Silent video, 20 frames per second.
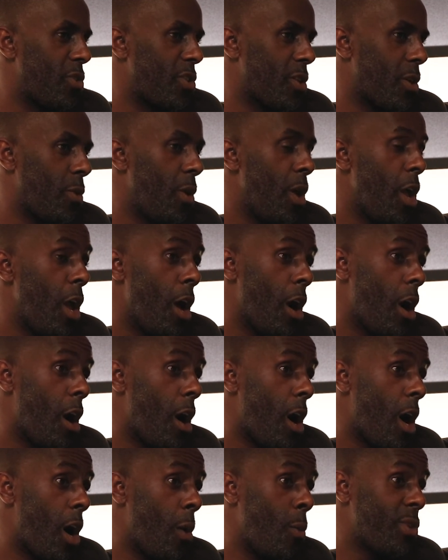So
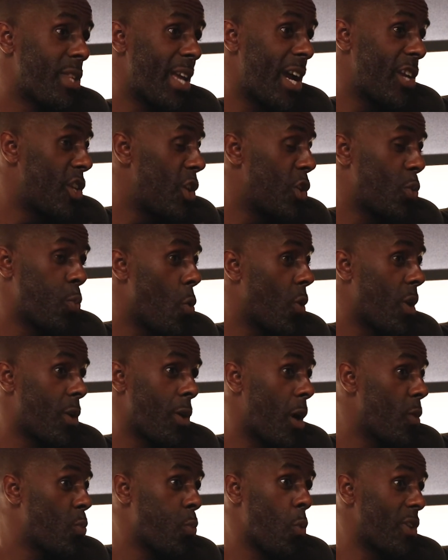I was actually just
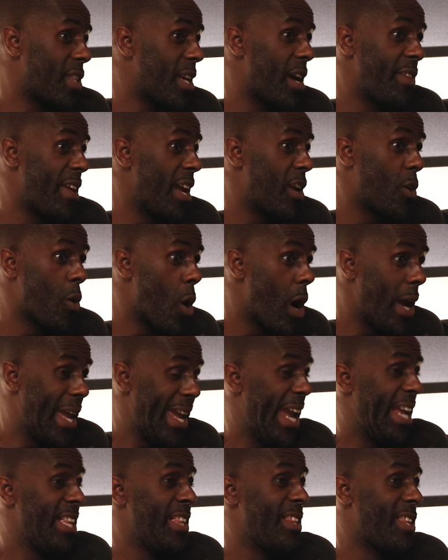walked out there quite
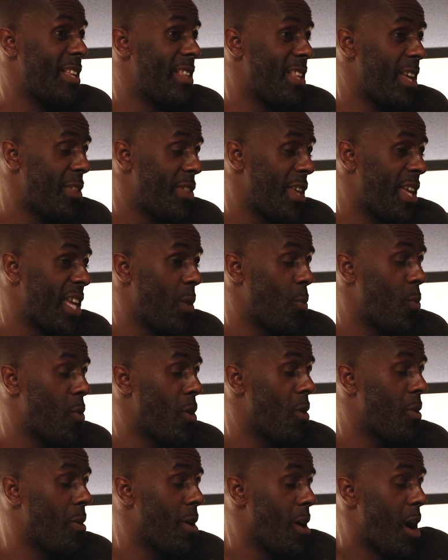innocently, thinking,
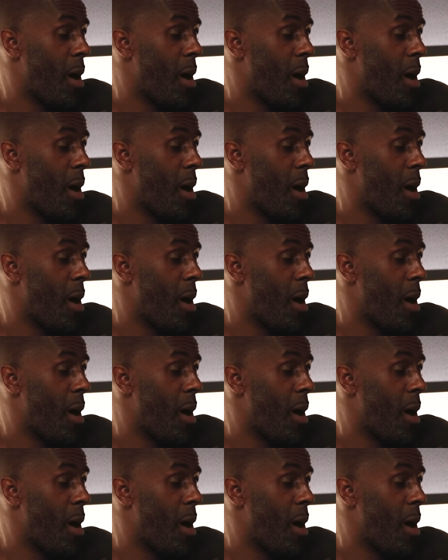"Well,